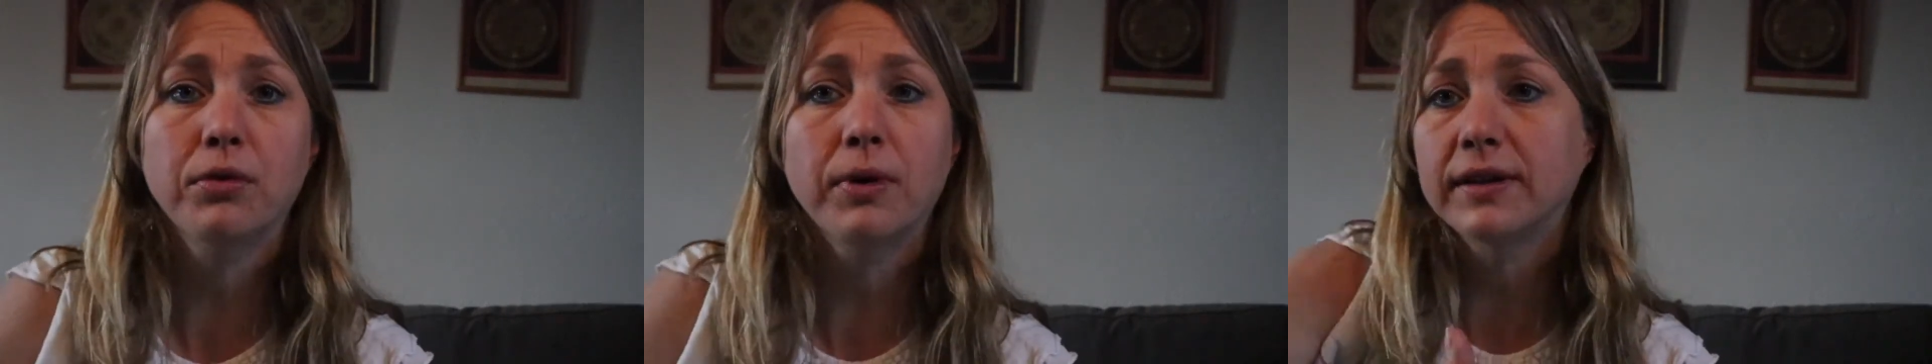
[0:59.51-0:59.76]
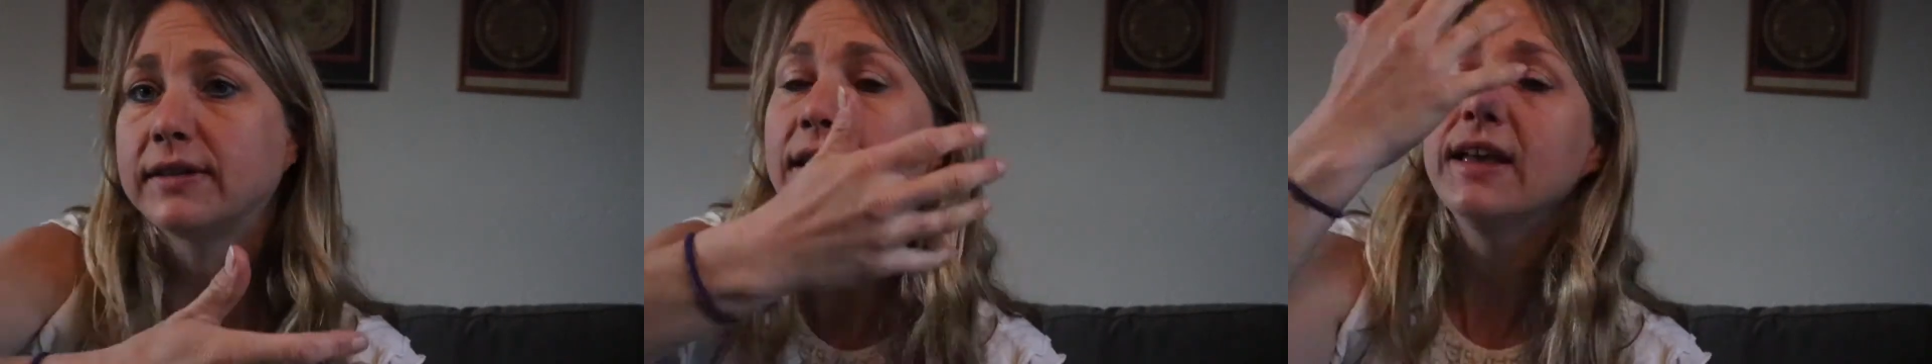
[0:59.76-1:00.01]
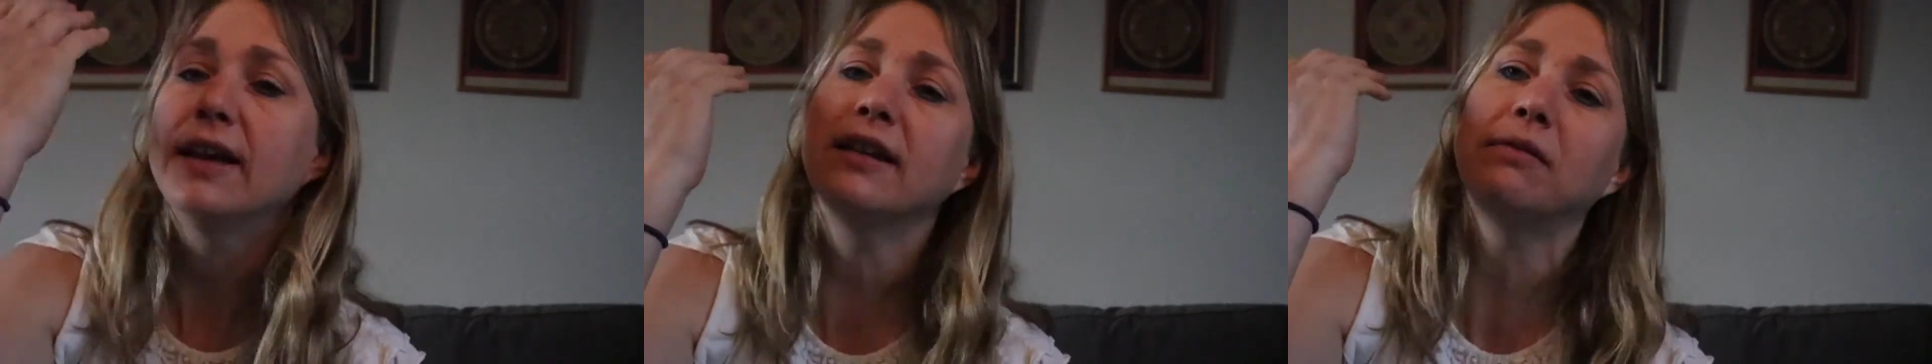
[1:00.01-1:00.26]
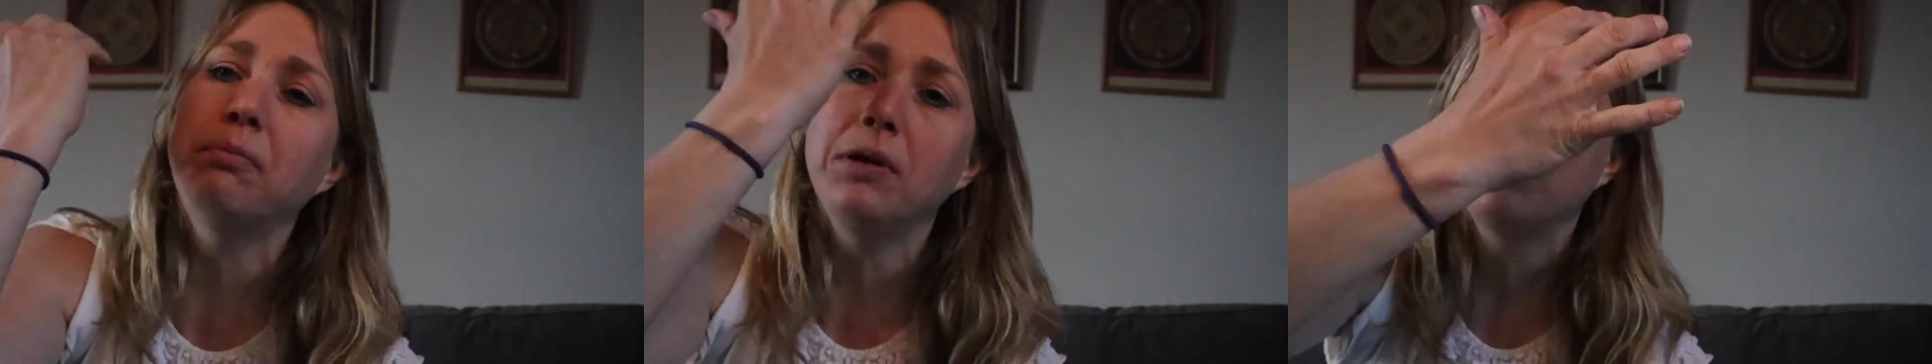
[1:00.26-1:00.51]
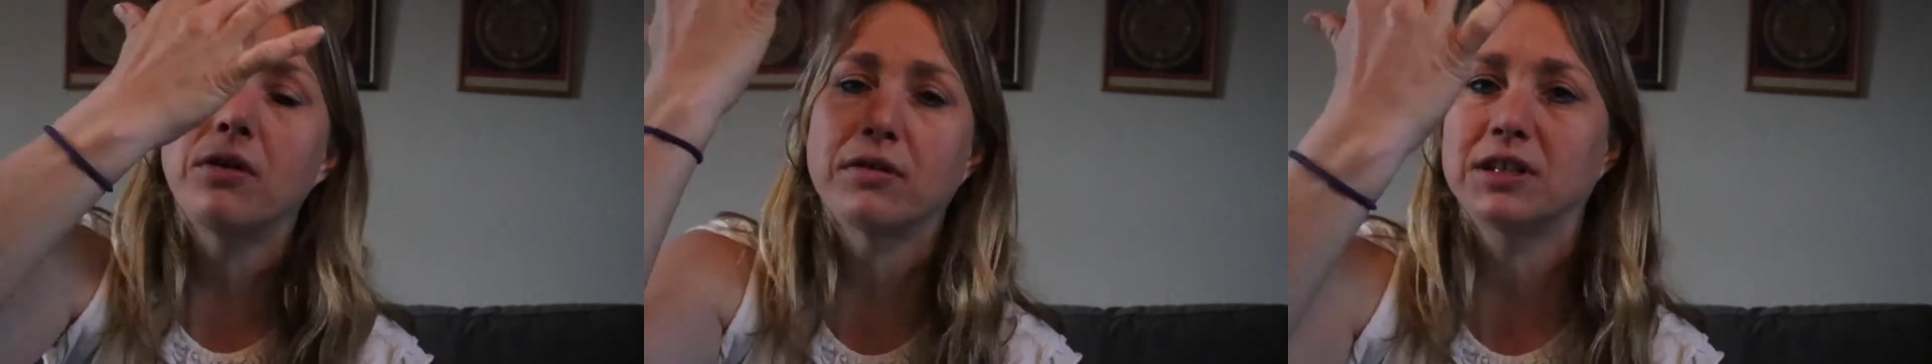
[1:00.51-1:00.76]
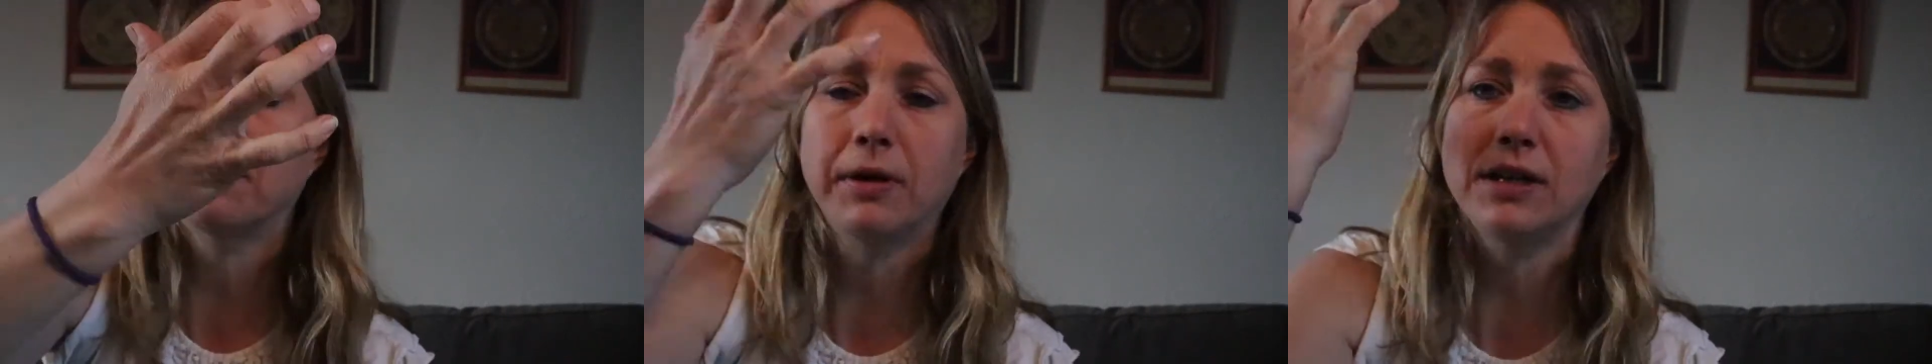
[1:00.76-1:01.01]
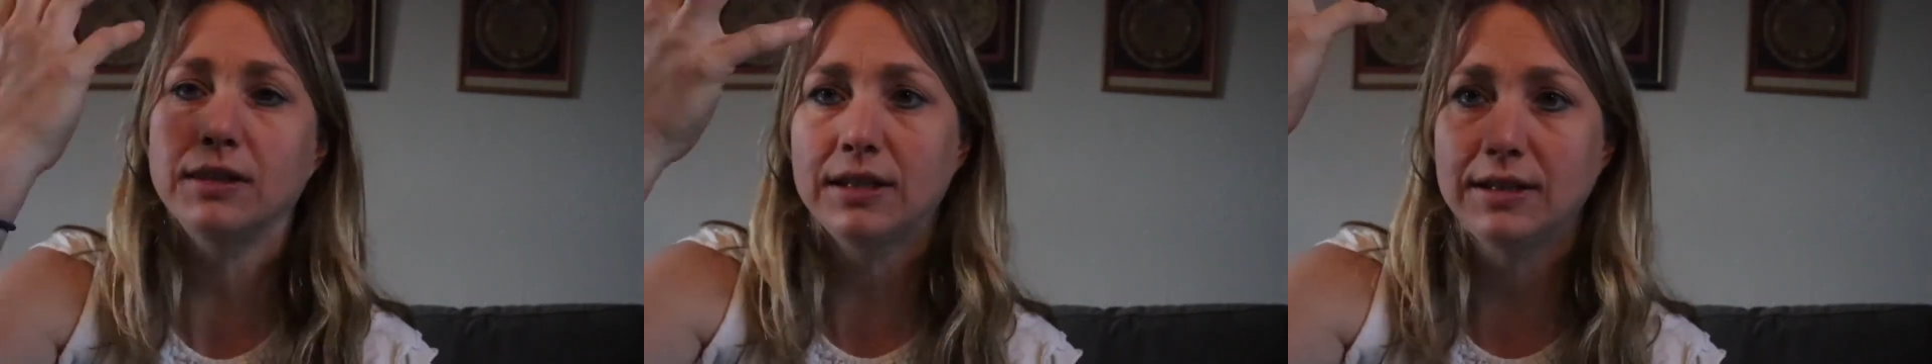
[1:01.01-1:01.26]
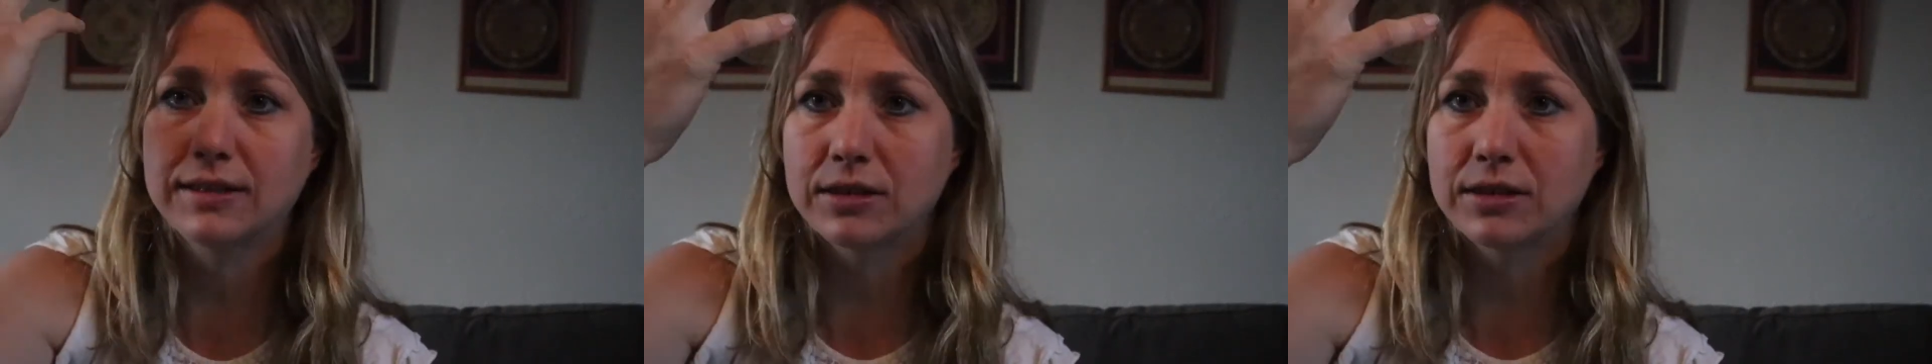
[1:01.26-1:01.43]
us is blocked by these